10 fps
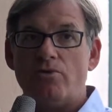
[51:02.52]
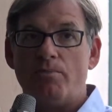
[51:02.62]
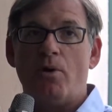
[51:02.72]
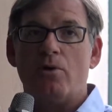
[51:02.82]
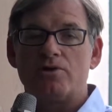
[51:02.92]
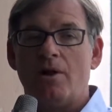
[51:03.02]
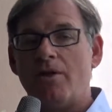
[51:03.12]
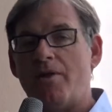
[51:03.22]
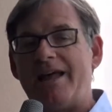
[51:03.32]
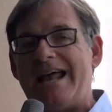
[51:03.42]
report,
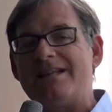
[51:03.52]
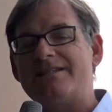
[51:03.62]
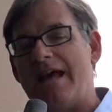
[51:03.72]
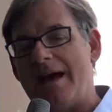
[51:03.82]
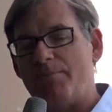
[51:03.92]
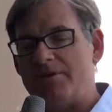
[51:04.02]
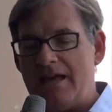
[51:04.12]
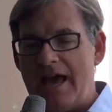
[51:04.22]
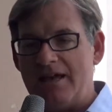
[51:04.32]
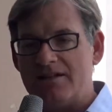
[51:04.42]
although that hasn't happened
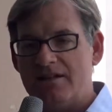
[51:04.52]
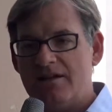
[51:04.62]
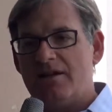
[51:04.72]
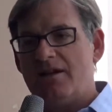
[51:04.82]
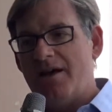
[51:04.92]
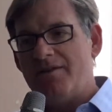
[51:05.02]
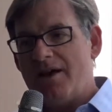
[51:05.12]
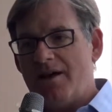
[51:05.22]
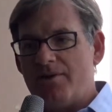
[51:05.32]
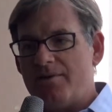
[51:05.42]
yet. And
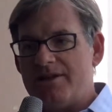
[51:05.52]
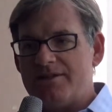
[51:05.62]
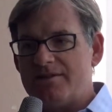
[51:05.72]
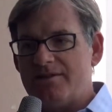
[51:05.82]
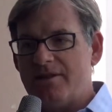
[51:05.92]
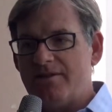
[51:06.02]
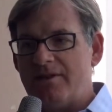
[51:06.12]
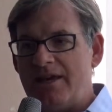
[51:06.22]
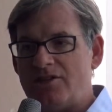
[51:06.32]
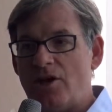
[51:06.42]
the other is that
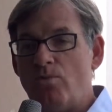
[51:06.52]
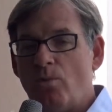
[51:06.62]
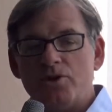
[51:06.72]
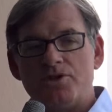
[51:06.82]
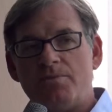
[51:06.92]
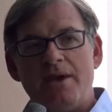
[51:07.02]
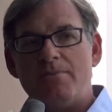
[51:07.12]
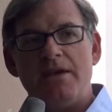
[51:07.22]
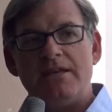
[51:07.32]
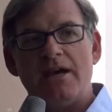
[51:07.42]
they don't want to be a
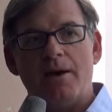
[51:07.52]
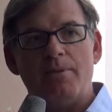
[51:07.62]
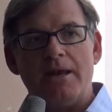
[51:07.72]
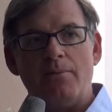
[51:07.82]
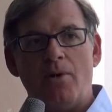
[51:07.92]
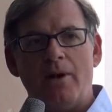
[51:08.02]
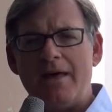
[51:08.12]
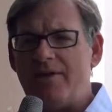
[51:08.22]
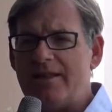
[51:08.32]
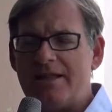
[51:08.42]
media hub anymore. And
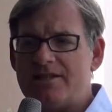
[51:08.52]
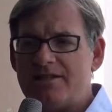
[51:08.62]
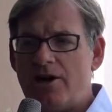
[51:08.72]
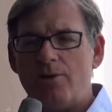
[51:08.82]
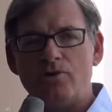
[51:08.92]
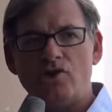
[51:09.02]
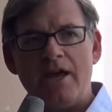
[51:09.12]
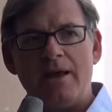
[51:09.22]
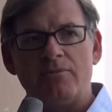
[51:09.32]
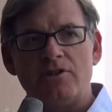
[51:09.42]
I think that's a terrible
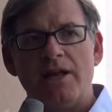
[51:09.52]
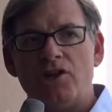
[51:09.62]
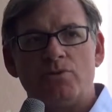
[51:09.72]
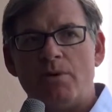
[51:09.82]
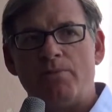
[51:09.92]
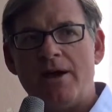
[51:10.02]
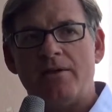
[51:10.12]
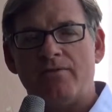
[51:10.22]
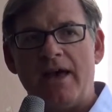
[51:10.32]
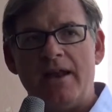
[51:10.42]
shame. Thailand should be
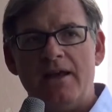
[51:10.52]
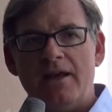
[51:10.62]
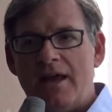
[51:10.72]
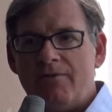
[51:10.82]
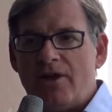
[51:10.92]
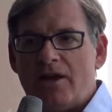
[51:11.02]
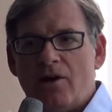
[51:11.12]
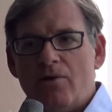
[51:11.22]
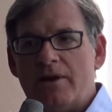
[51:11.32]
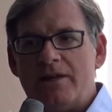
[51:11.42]
proud of that. If their
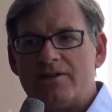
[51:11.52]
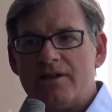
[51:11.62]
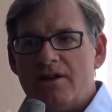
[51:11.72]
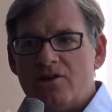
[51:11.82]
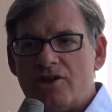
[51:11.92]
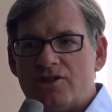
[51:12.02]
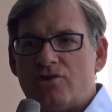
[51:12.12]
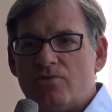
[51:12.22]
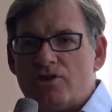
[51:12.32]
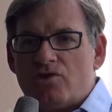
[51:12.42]
goal is just
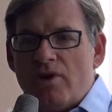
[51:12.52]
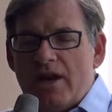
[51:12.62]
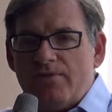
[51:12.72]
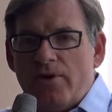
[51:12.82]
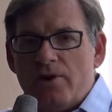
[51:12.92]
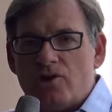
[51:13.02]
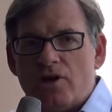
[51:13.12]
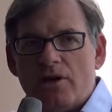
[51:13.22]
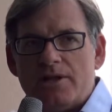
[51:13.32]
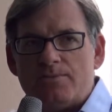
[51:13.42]
to restrict foreign
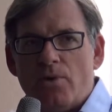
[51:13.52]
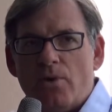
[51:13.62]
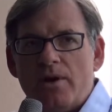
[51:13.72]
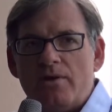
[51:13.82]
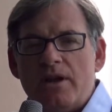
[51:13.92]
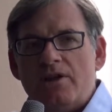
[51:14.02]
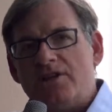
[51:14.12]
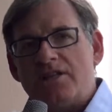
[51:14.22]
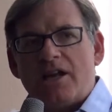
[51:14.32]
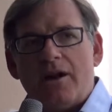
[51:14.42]
journalists more and
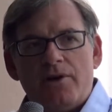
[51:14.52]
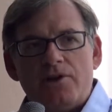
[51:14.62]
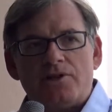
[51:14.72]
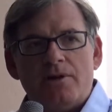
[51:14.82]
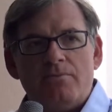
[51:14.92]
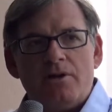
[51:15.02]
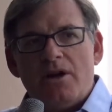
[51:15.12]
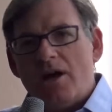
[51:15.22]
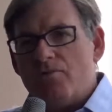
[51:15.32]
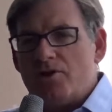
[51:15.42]
discourage them
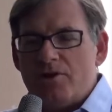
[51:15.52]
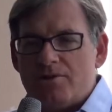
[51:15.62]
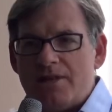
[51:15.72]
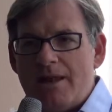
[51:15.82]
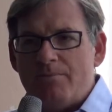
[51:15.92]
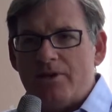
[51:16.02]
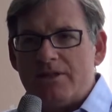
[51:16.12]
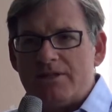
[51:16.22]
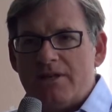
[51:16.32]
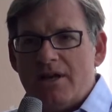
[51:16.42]
and reduce the
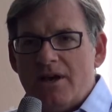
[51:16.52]
numbers,